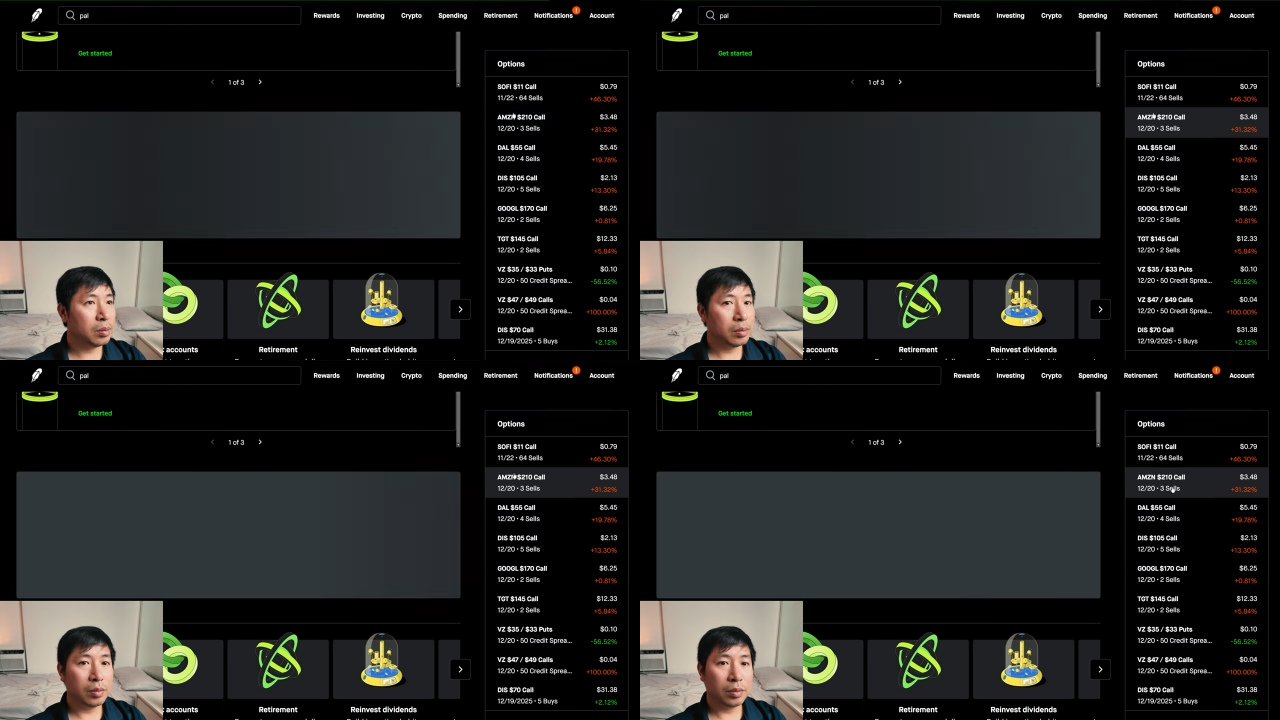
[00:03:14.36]

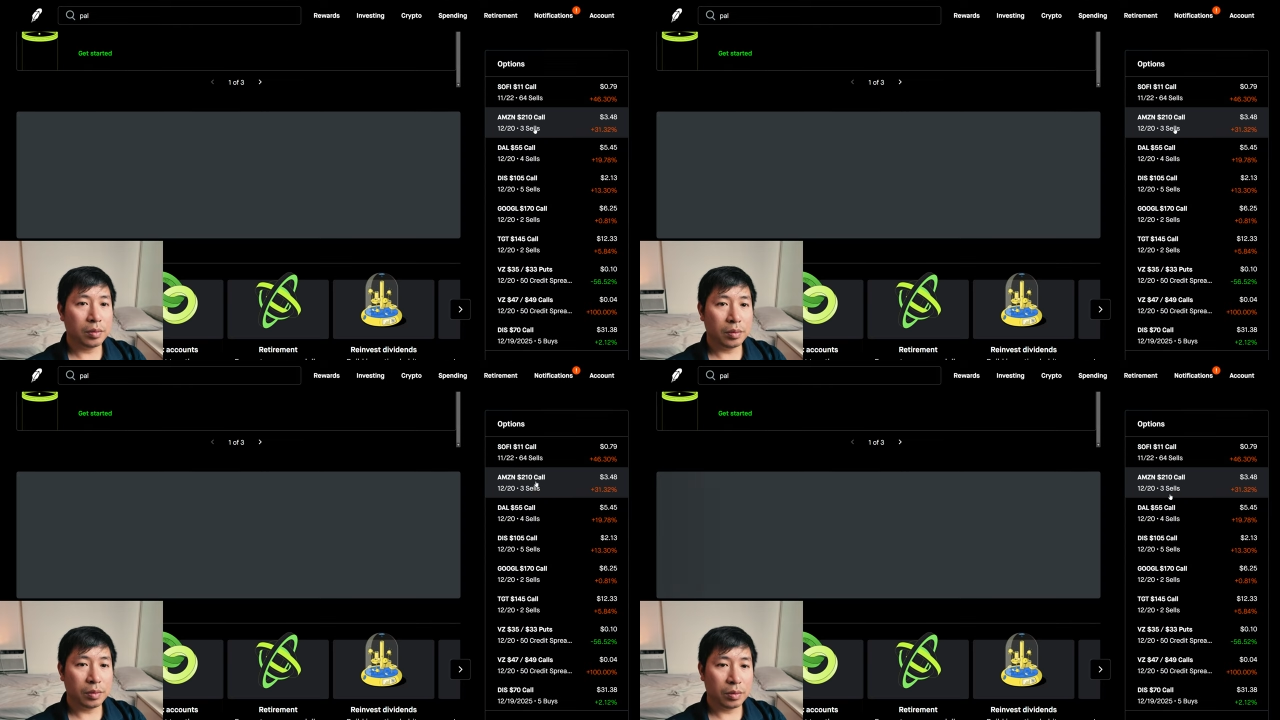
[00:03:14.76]

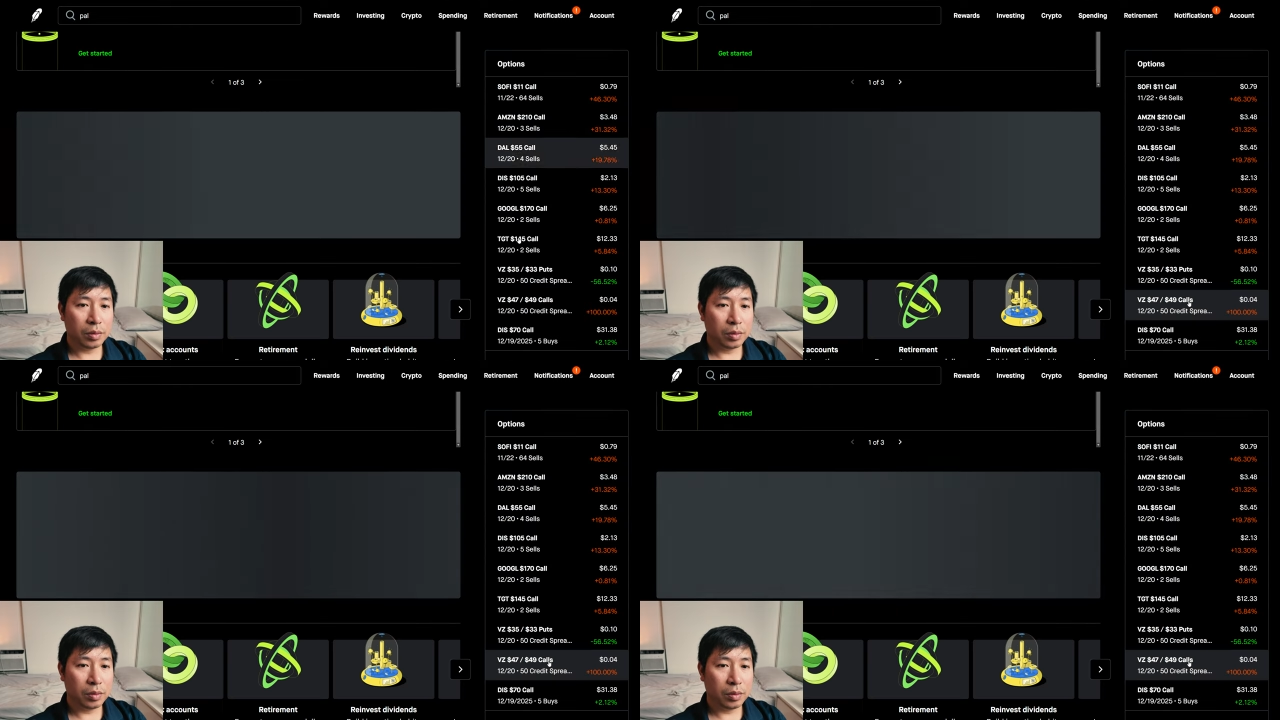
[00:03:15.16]

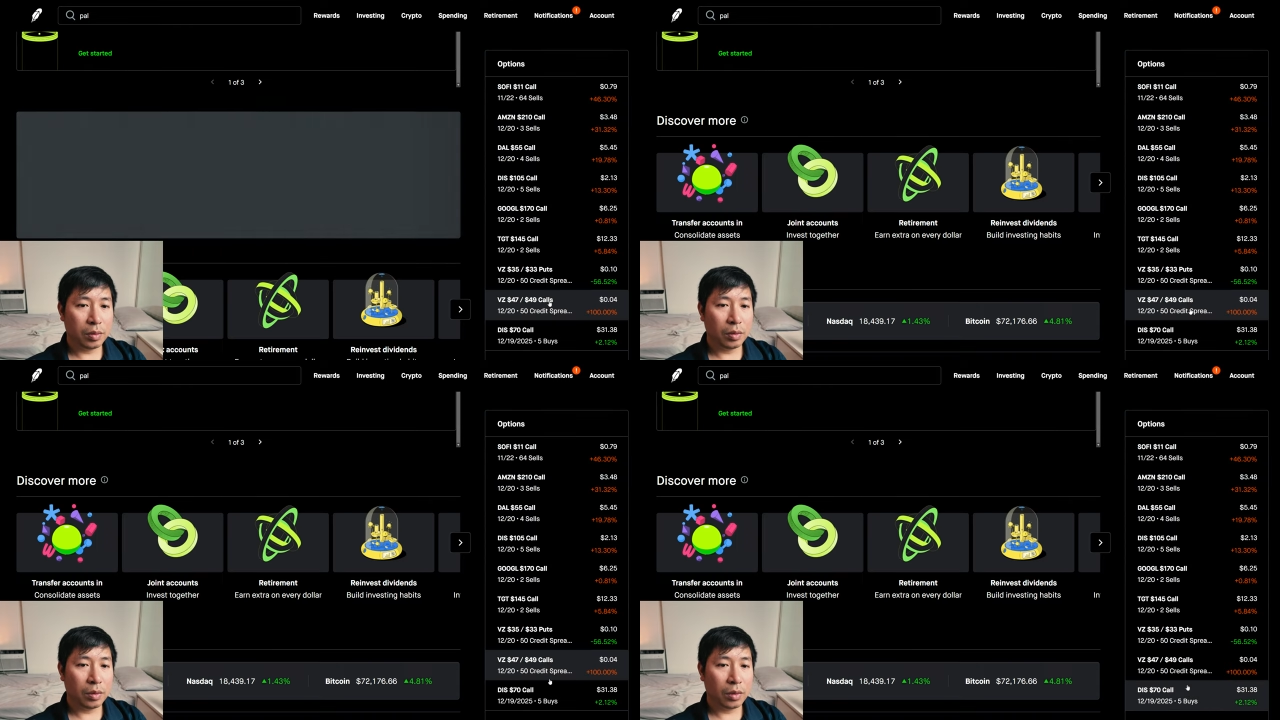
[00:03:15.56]

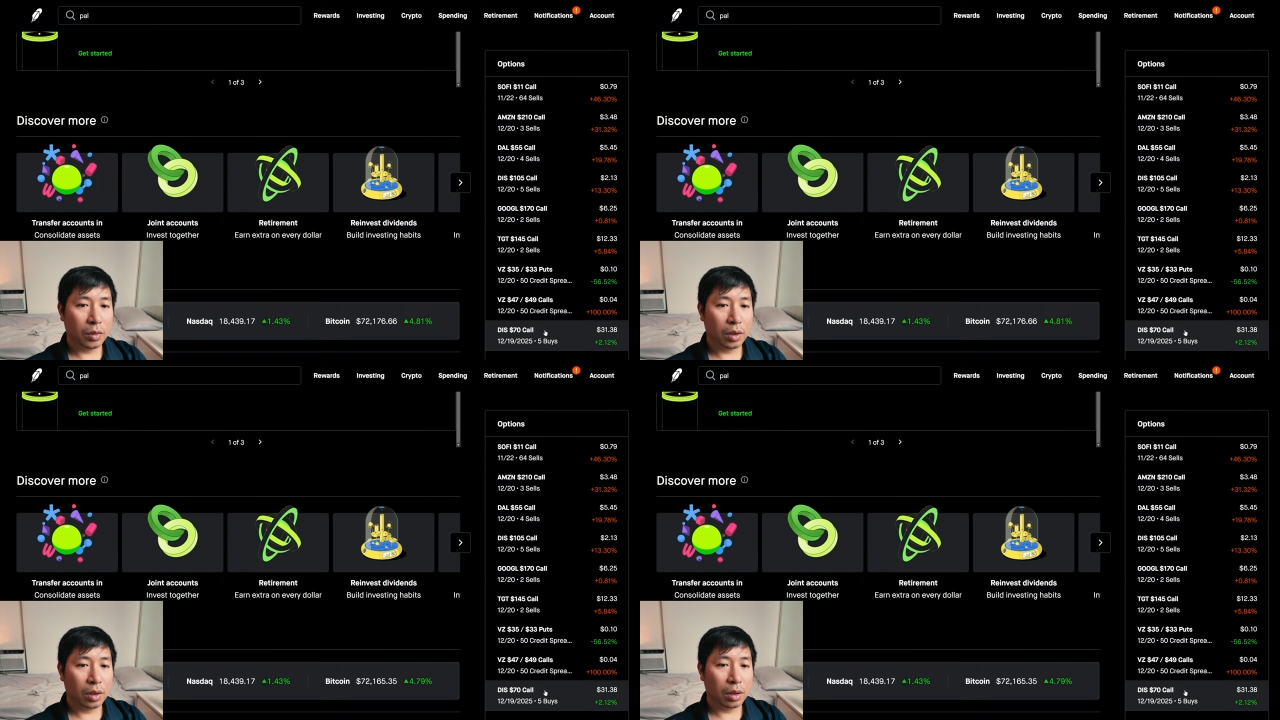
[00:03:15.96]

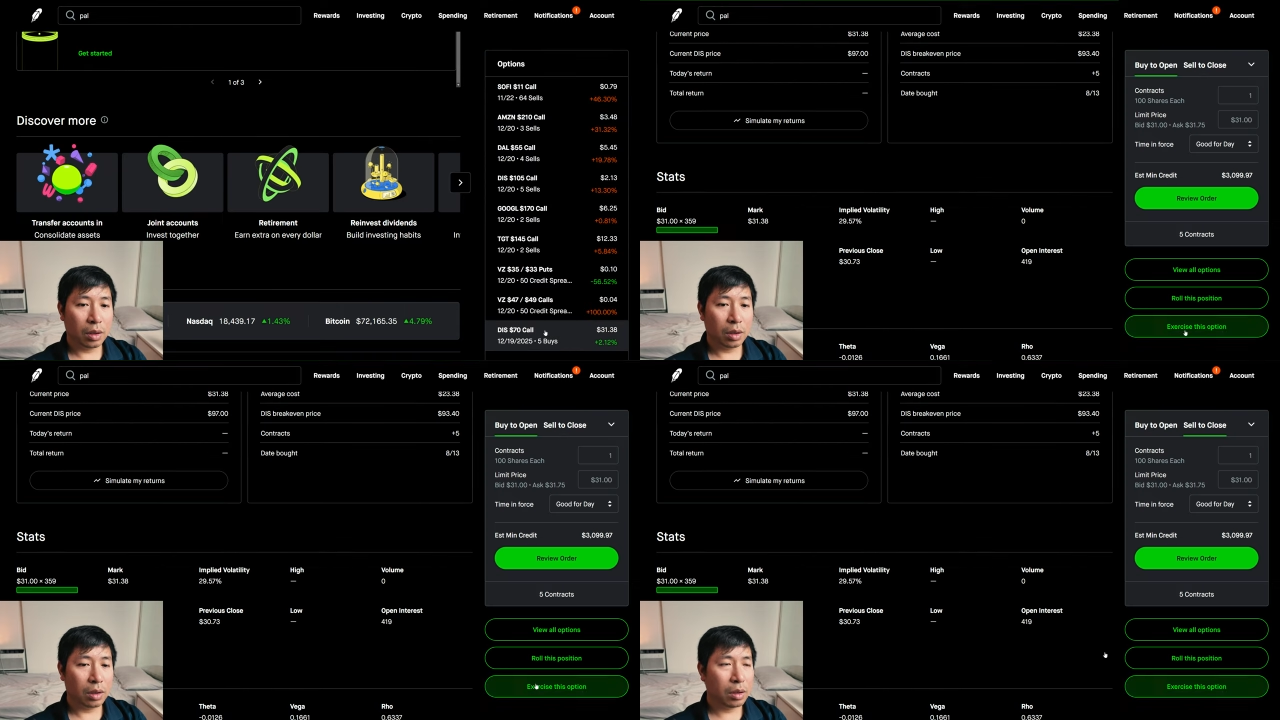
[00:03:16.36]

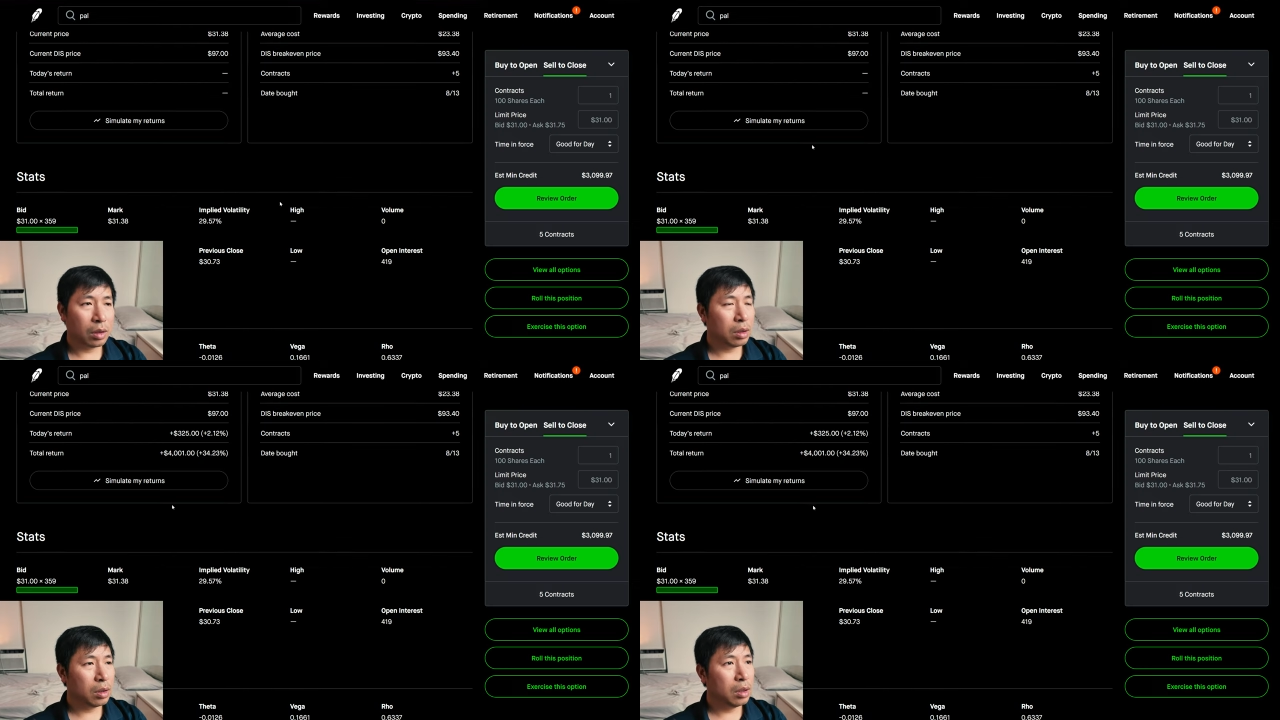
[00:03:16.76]

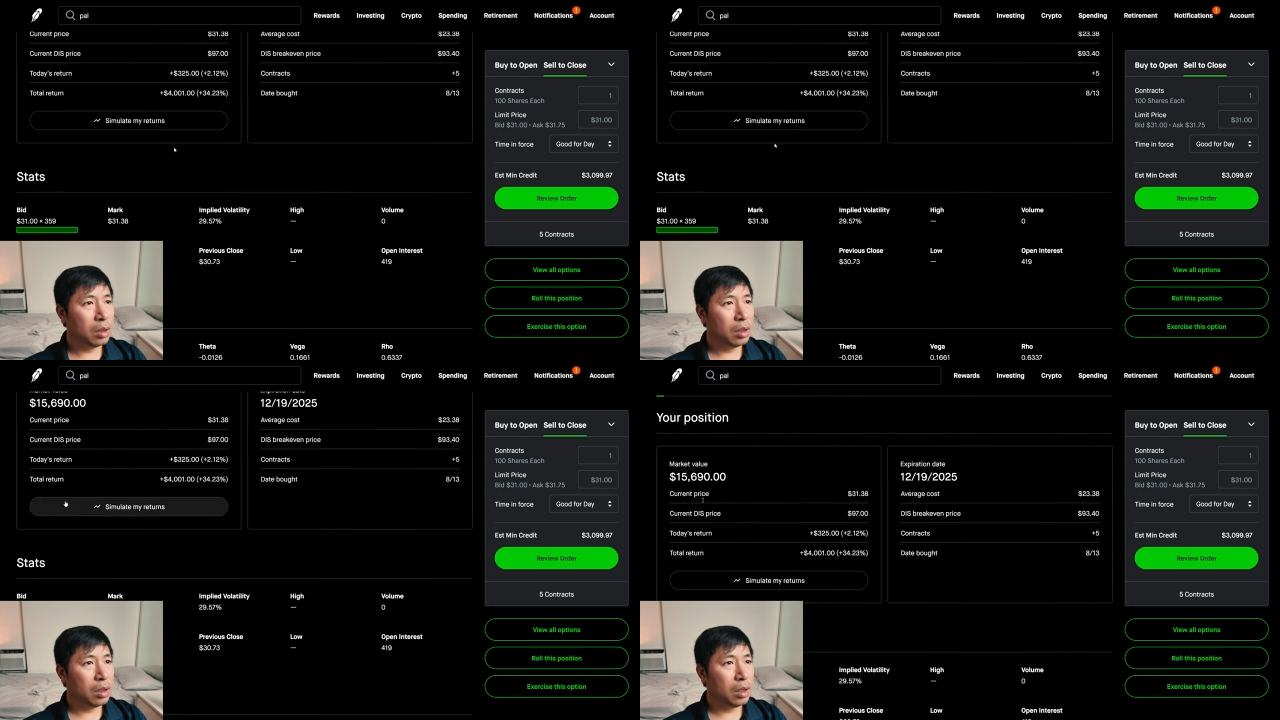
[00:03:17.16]

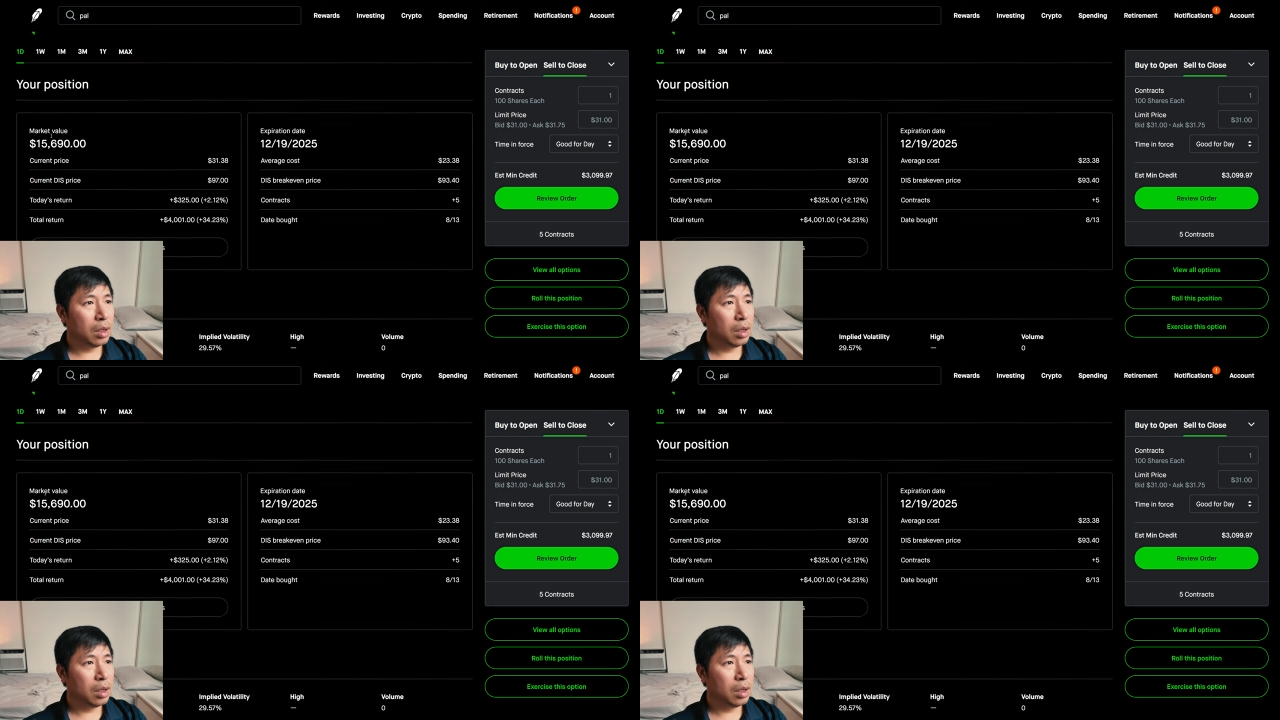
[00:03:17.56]
(silence)